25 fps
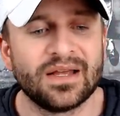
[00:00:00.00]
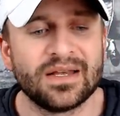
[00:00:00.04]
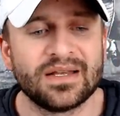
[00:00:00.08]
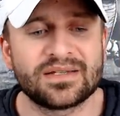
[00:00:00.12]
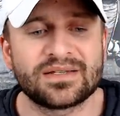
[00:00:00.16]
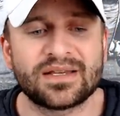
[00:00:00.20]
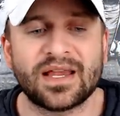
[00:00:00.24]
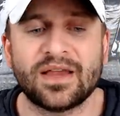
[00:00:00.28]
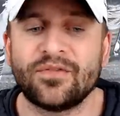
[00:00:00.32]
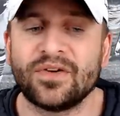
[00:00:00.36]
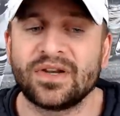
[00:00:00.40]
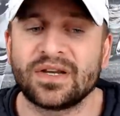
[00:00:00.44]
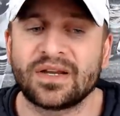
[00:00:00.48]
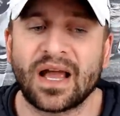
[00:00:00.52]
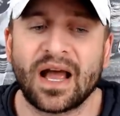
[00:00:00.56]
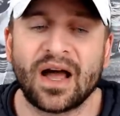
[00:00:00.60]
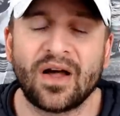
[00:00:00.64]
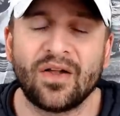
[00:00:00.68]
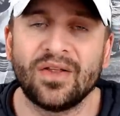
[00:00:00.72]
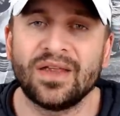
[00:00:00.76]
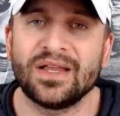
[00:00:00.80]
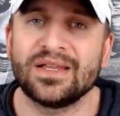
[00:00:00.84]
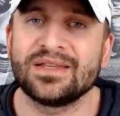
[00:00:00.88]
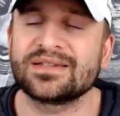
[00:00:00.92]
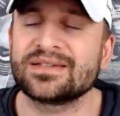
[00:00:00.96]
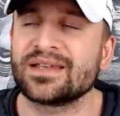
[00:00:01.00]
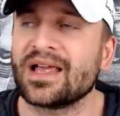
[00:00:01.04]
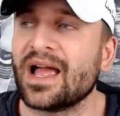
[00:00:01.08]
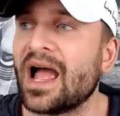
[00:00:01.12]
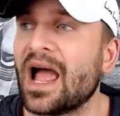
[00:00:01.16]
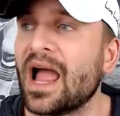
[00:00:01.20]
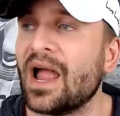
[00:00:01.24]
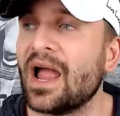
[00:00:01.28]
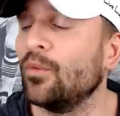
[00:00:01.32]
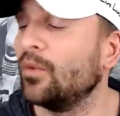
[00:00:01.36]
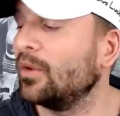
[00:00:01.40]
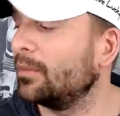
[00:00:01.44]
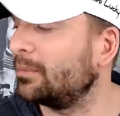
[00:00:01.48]
Zaven Collins,
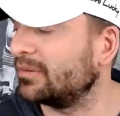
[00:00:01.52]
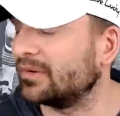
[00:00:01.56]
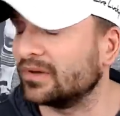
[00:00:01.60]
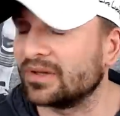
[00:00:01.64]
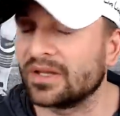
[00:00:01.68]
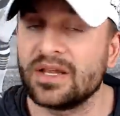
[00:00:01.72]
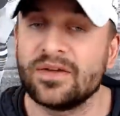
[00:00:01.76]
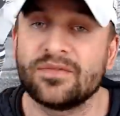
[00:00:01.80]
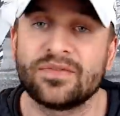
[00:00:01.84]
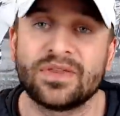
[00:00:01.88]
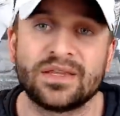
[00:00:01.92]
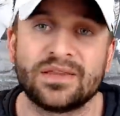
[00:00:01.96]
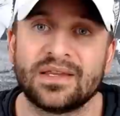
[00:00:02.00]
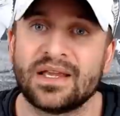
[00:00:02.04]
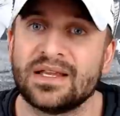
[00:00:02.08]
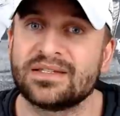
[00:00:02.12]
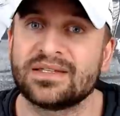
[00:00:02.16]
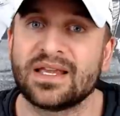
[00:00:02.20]
I will believe that they